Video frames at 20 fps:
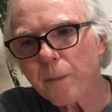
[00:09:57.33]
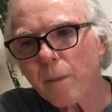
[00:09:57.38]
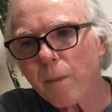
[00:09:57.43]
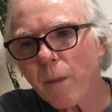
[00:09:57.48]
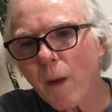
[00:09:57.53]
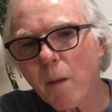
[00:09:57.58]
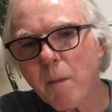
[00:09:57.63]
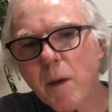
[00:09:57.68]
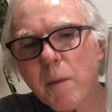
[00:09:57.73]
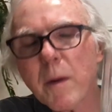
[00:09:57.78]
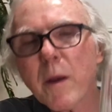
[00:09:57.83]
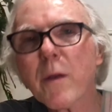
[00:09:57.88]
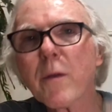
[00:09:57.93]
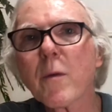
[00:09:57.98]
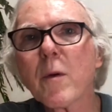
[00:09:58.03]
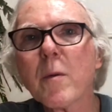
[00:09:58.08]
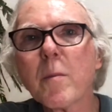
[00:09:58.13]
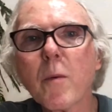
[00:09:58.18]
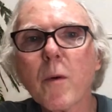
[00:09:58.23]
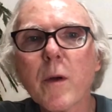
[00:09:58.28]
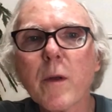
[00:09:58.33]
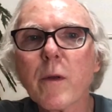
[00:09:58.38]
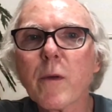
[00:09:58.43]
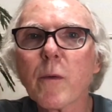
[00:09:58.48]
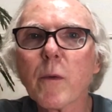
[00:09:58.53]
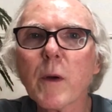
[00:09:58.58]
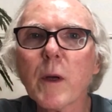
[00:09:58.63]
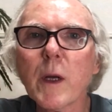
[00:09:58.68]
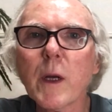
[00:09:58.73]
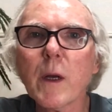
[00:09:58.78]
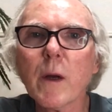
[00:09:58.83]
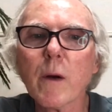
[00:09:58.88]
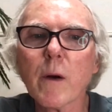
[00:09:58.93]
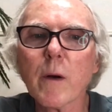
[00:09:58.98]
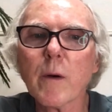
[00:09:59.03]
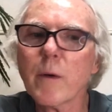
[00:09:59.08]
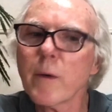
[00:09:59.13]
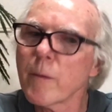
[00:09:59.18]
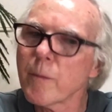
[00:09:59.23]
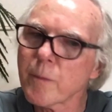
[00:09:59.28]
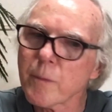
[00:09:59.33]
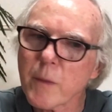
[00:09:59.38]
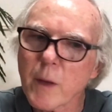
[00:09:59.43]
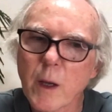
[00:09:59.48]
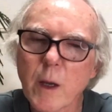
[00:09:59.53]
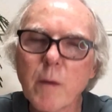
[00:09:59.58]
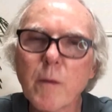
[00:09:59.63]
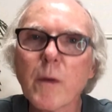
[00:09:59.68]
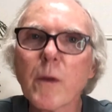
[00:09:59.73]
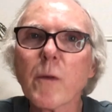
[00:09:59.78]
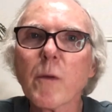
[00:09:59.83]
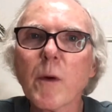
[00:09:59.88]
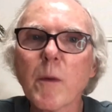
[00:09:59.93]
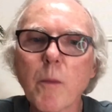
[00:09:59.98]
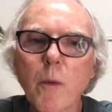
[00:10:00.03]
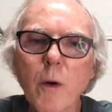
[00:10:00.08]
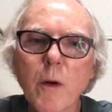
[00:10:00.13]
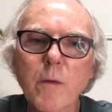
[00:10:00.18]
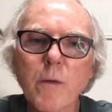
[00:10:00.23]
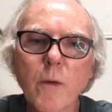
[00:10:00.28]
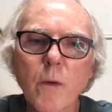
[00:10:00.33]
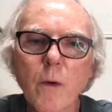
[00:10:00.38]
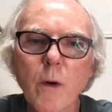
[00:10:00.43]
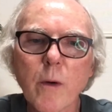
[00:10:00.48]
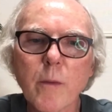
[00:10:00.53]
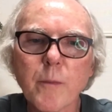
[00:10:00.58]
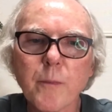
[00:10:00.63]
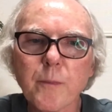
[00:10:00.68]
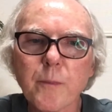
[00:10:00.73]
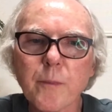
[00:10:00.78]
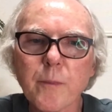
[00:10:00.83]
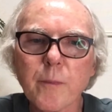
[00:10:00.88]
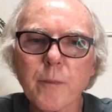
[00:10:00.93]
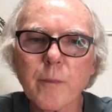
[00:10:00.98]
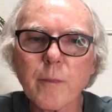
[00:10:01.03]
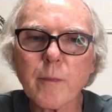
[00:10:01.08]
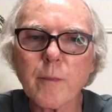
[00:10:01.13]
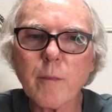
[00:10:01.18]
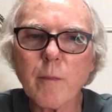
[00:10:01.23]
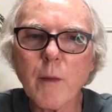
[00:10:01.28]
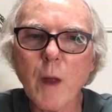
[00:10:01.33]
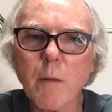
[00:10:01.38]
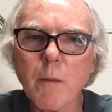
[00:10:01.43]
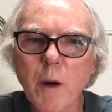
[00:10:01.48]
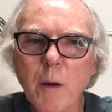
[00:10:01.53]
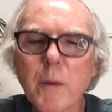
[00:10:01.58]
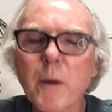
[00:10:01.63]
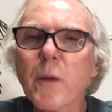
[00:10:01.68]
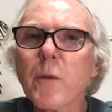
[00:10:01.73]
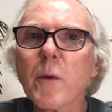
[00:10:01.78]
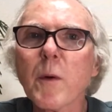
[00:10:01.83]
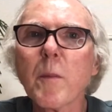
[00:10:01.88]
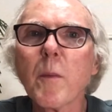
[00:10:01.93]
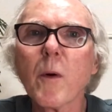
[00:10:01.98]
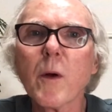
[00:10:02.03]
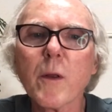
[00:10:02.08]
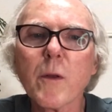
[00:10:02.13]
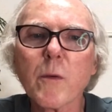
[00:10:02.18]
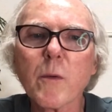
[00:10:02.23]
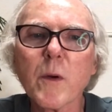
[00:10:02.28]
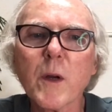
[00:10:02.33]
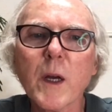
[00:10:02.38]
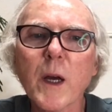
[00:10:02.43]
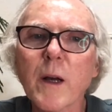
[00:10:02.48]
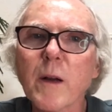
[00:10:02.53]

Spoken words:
maybe 3.3 or even 3.4. Probably 3.3 out of